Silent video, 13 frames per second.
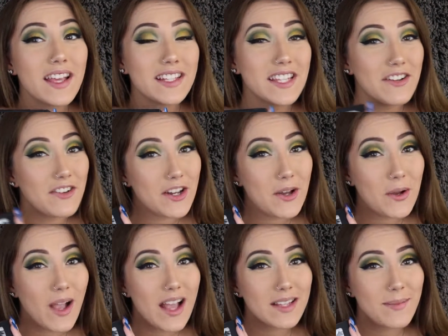
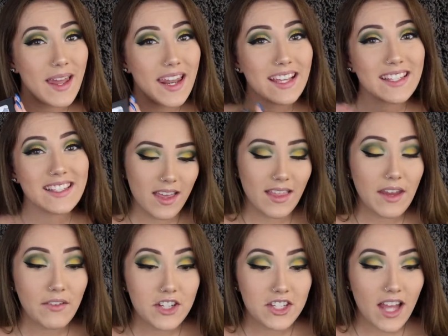Azeredo Cosmetics.
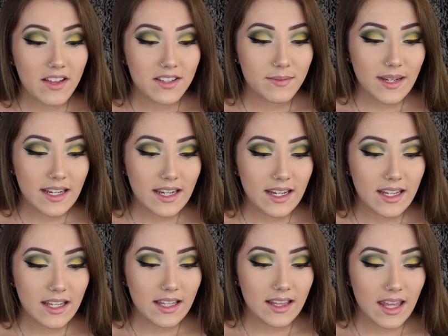They reached out to
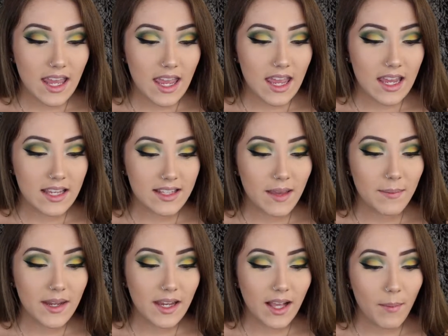me, they
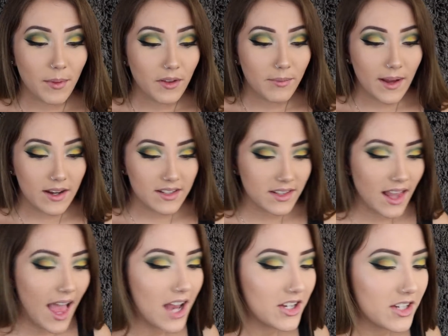sent me a couple of pairs of
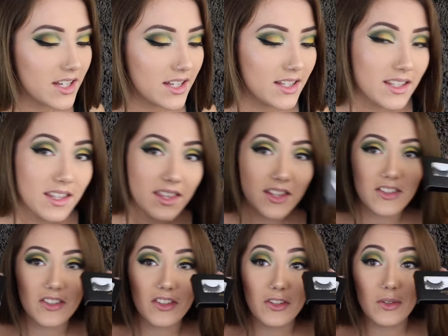lashes.
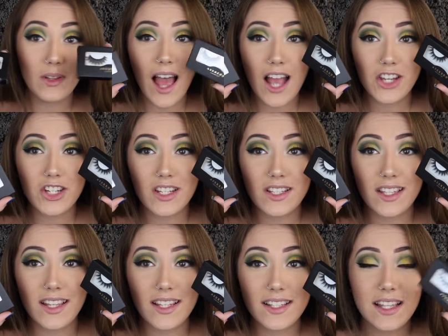These are the two lashes
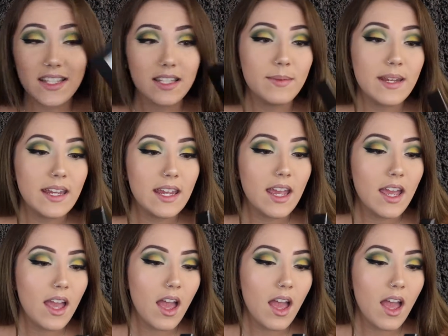that they sent to me.